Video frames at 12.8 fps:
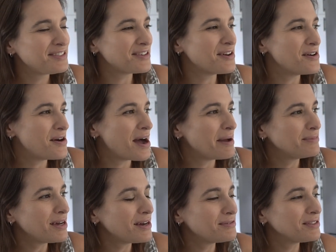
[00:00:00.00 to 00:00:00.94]
so
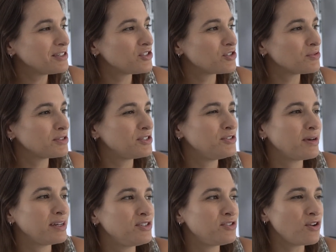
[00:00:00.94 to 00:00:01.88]
I'm not really sure what to do.
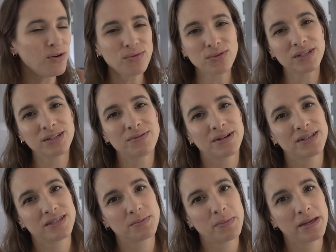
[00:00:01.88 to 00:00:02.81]
I don't really
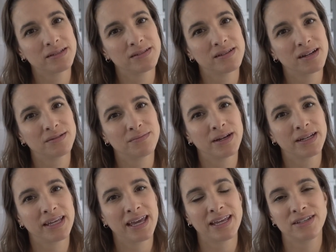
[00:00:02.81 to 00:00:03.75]
want to spend a lot of
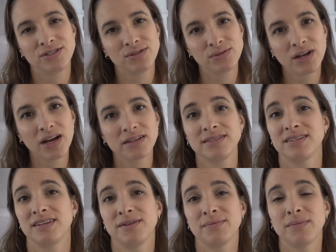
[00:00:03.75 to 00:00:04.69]
money and do
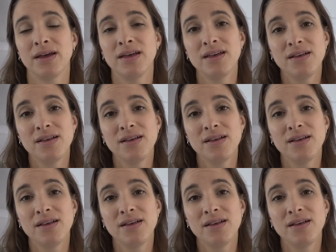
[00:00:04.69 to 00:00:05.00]
custom